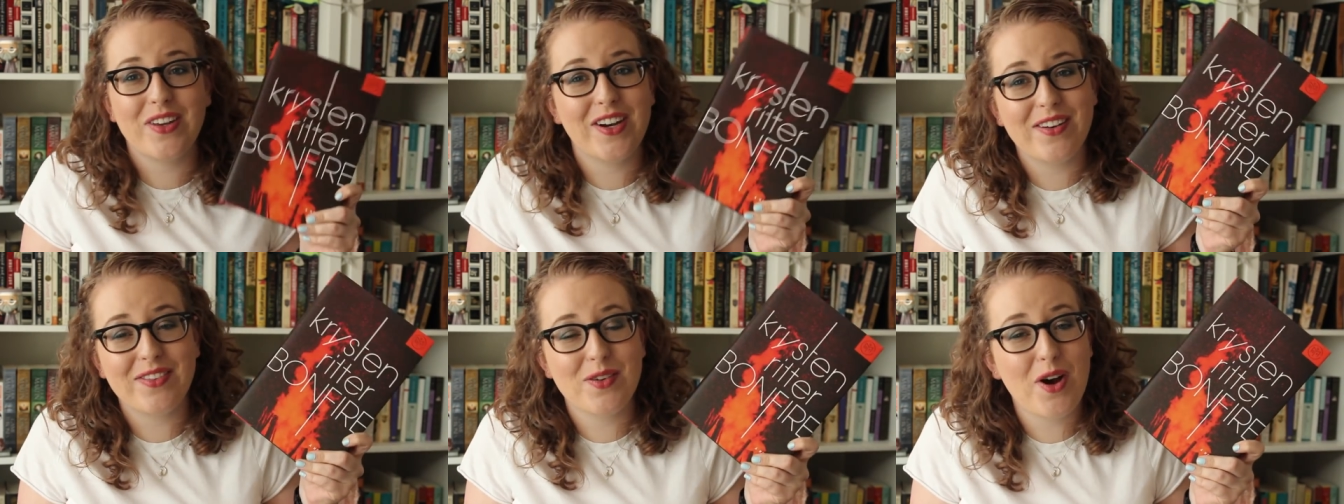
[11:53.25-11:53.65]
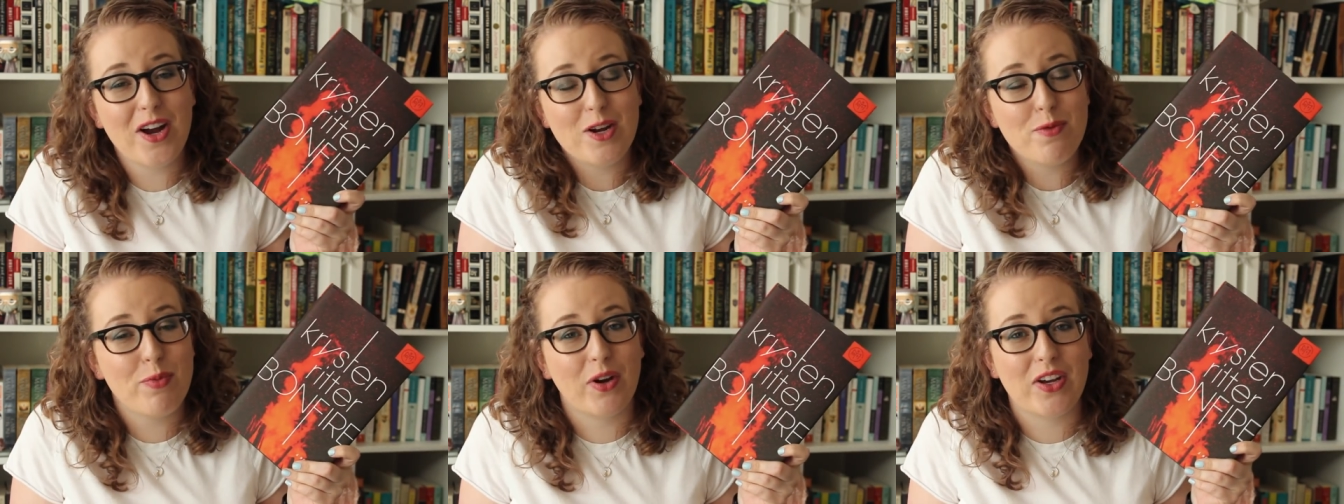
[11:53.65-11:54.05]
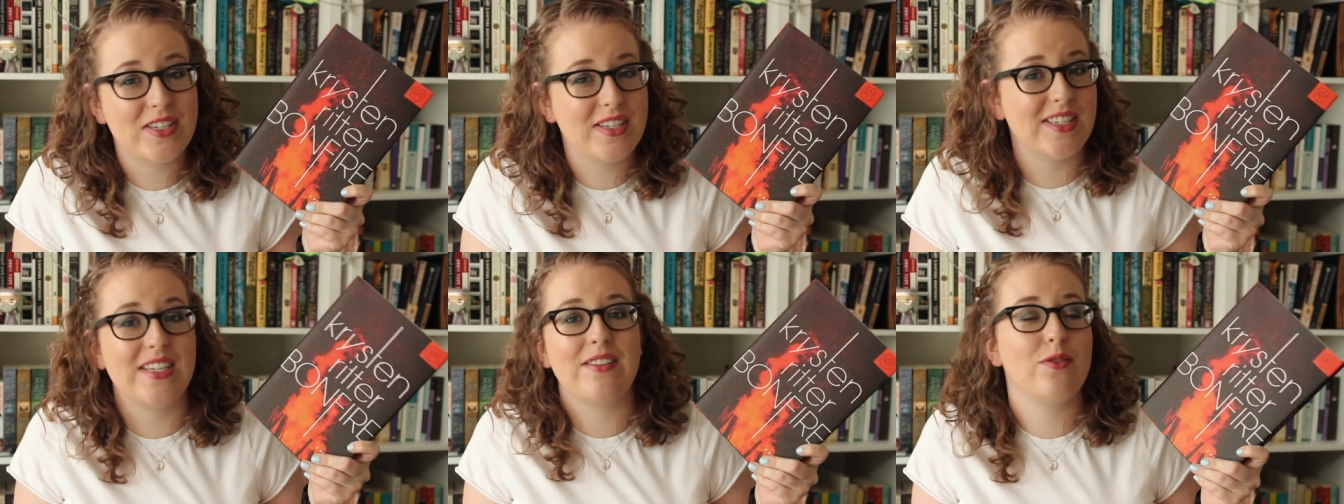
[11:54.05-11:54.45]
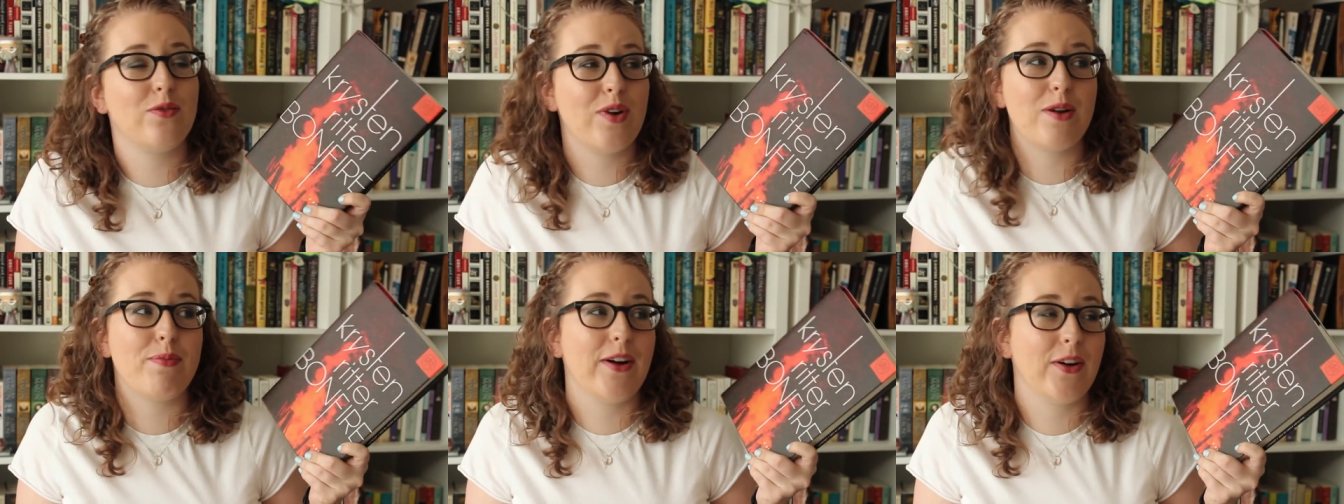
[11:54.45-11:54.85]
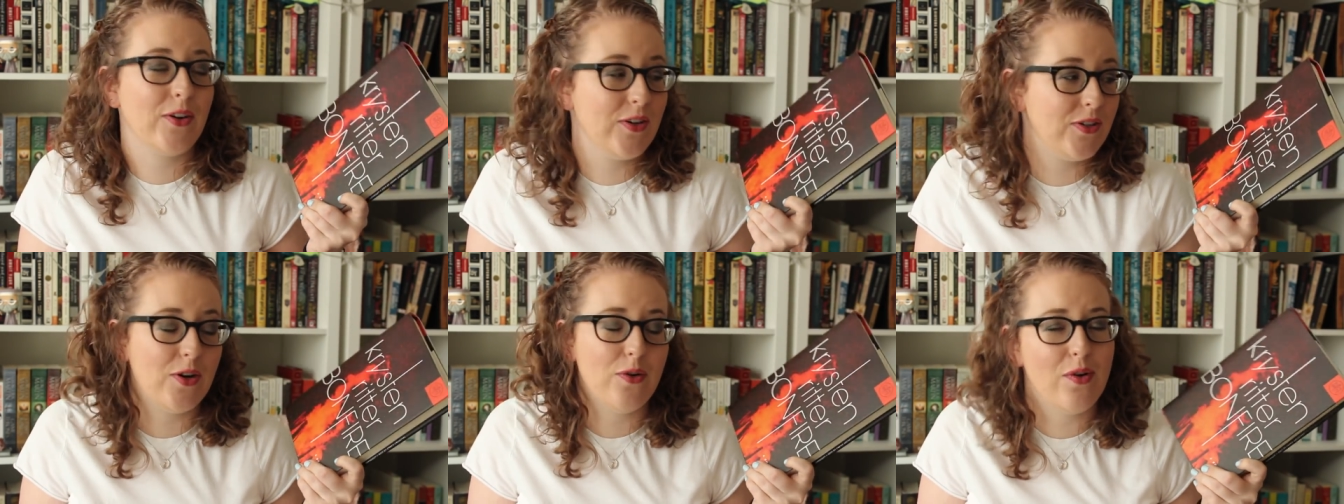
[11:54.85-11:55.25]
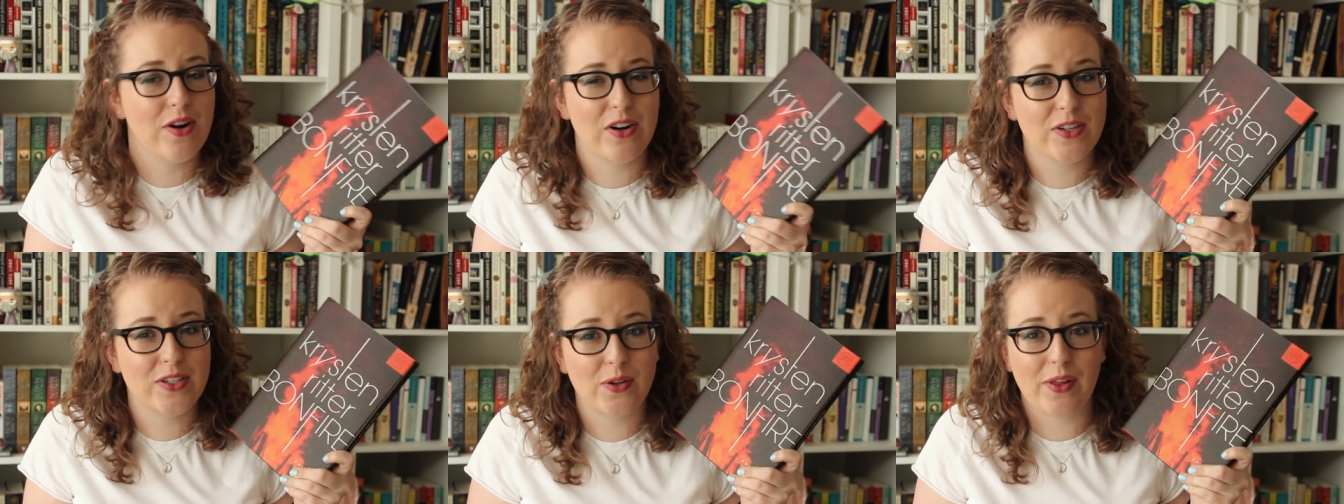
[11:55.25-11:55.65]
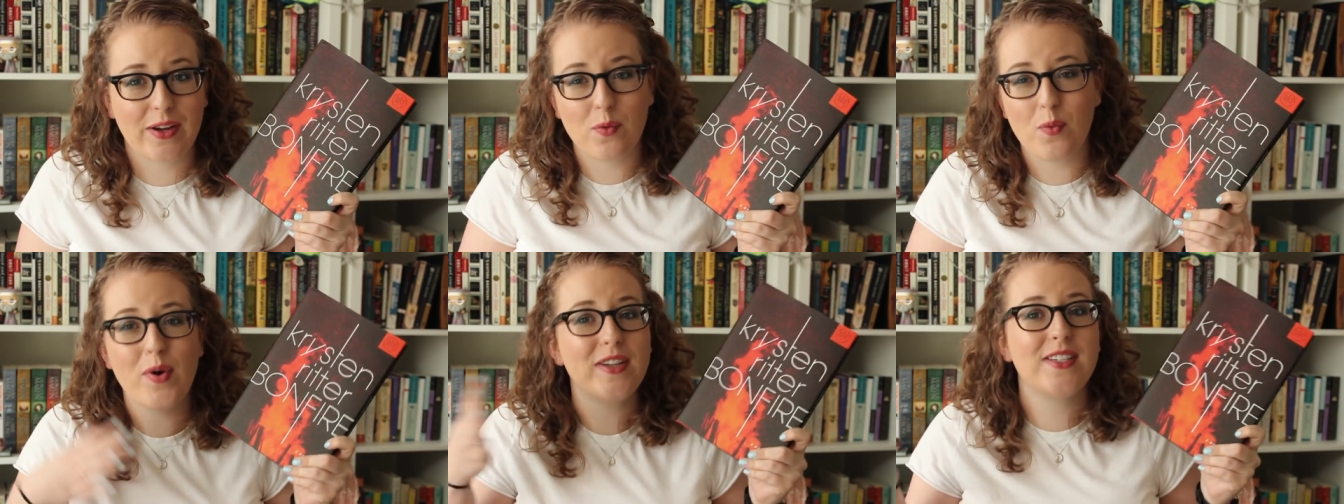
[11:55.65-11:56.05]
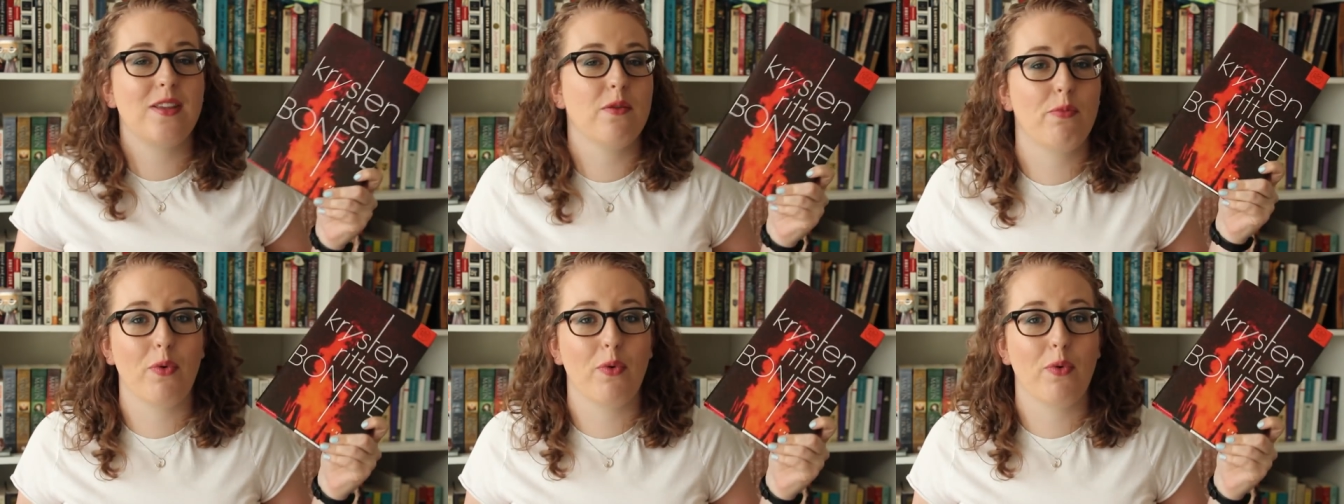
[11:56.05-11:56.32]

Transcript: the, the audiobook isn't even read by Kristen Ritter, so like, what's the